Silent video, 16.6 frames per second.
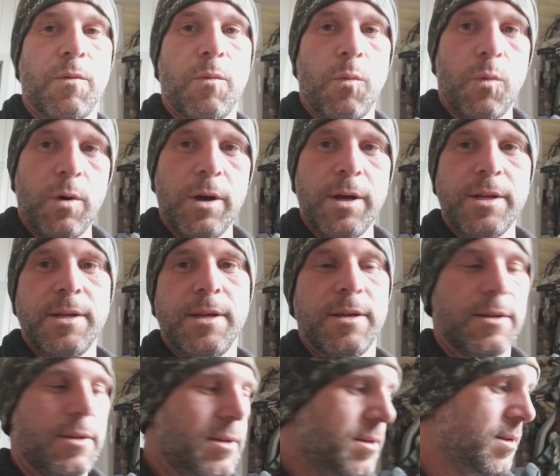one
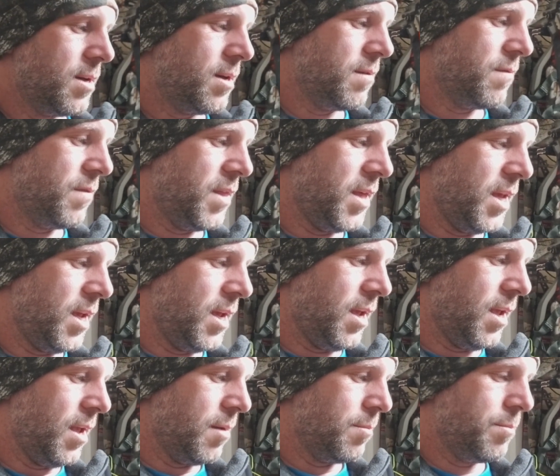of
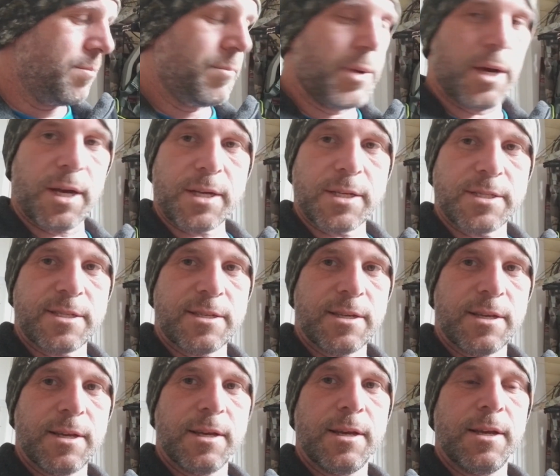the pucks
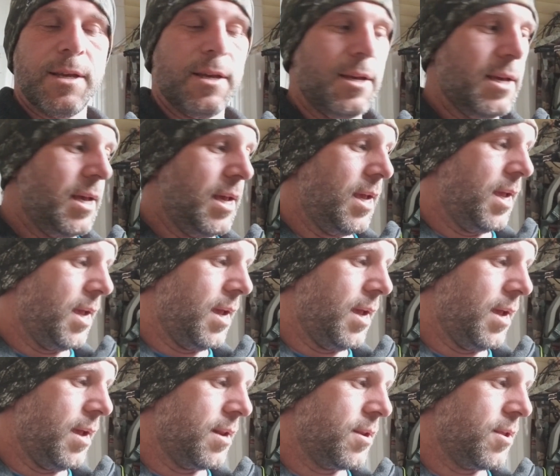
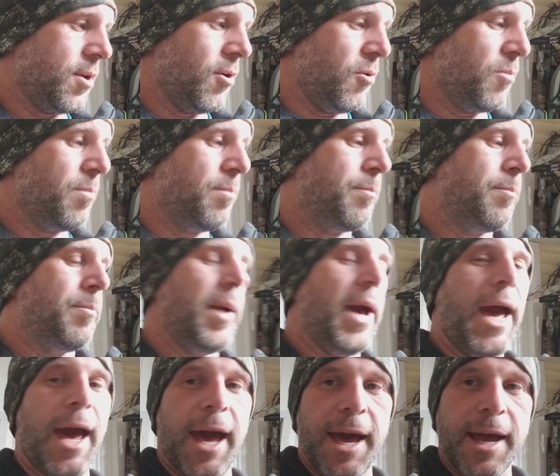and go
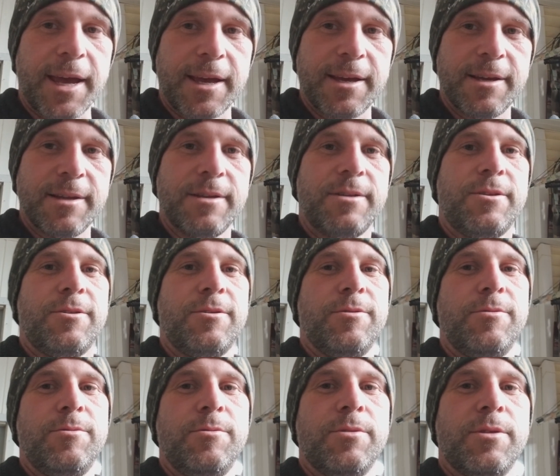back
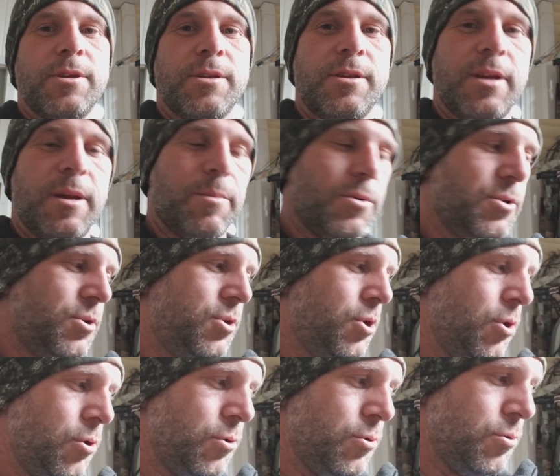to the number
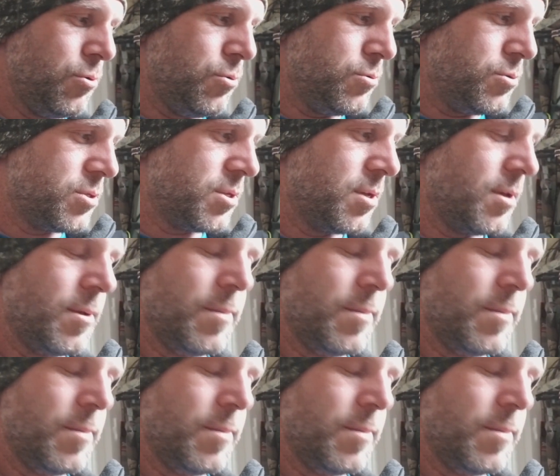twos.